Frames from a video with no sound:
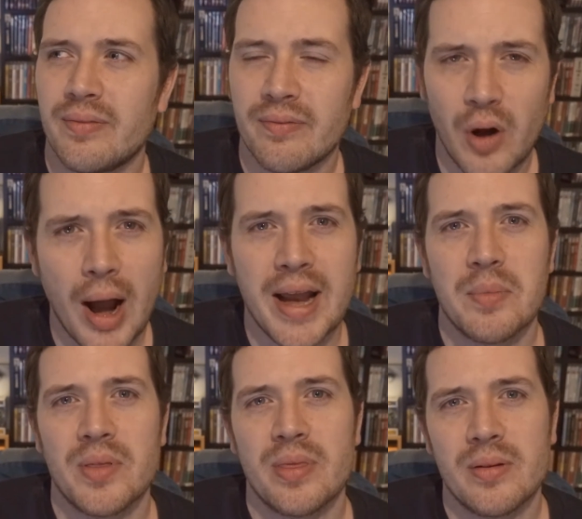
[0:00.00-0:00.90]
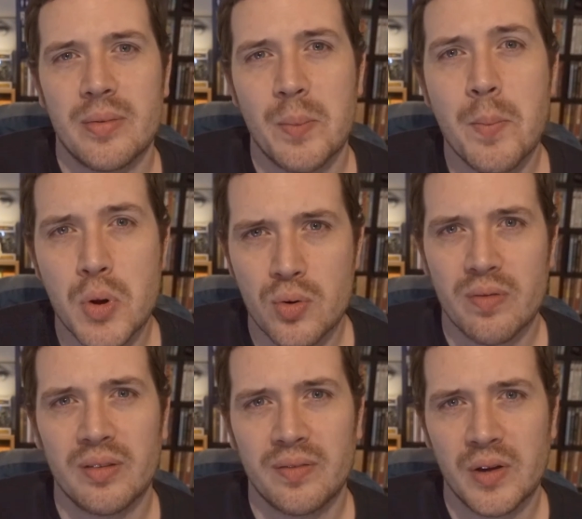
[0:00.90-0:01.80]
vibe and the mood
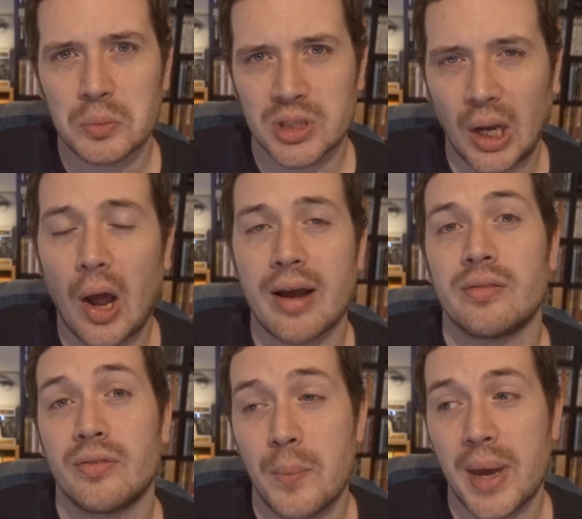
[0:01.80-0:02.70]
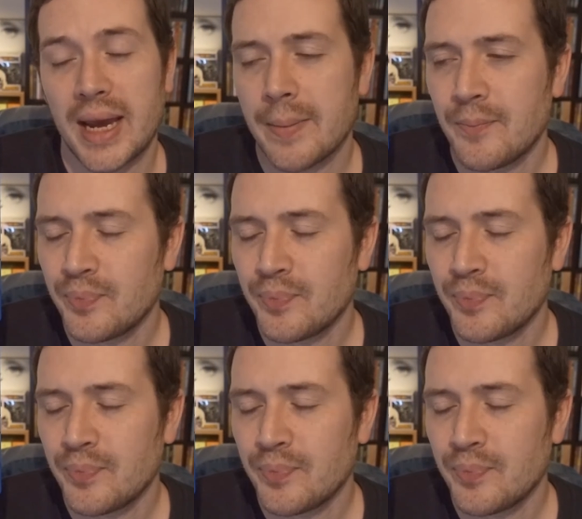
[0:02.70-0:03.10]
of the film to life for me.